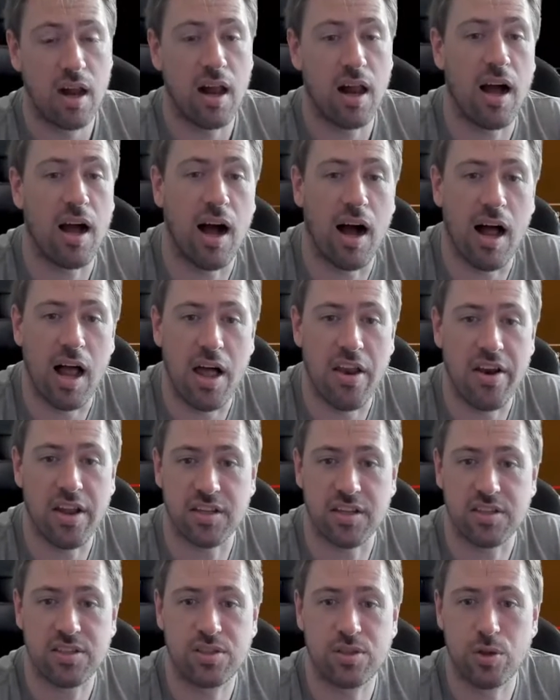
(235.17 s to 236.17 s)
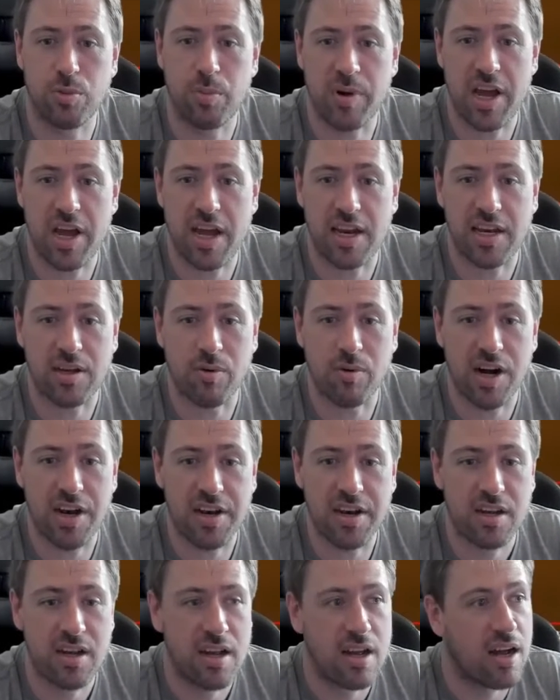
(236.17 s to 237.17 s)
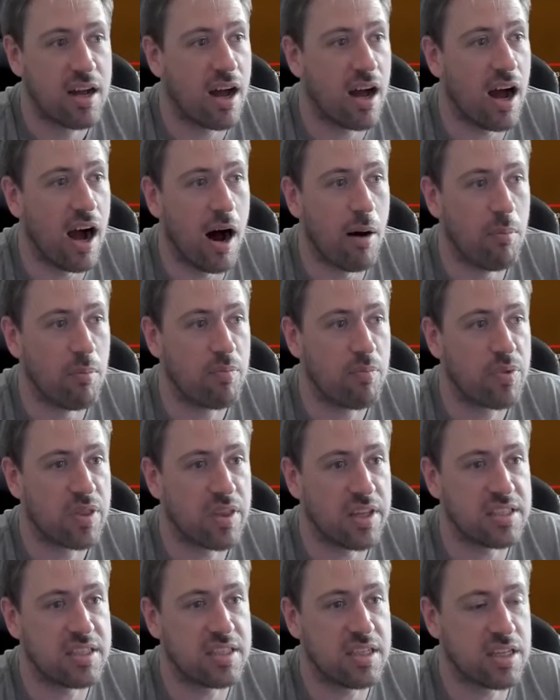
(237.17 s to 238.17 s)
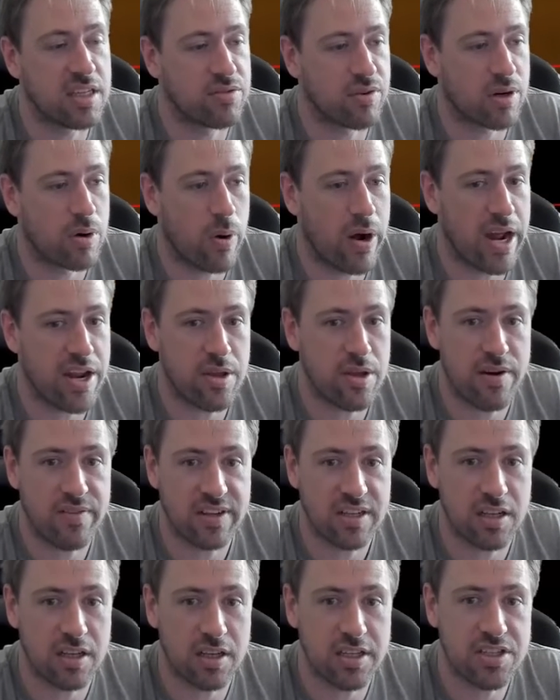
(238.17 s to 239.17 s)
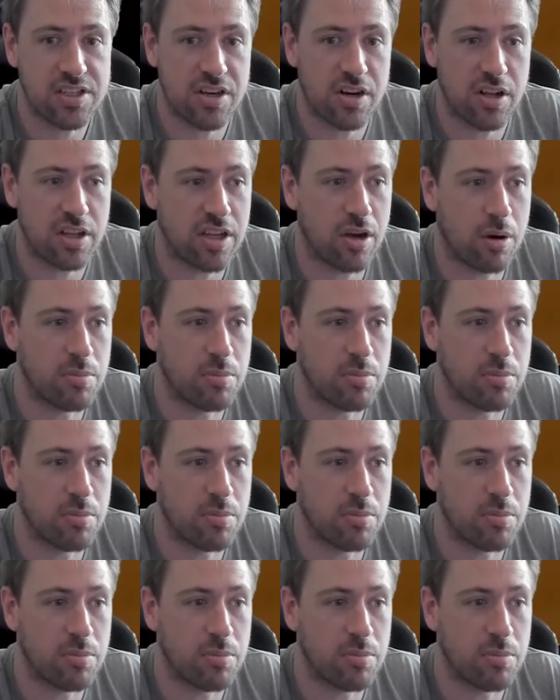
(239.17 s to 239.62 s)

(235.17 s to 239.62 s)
Another super handy one, this does require you having collision on the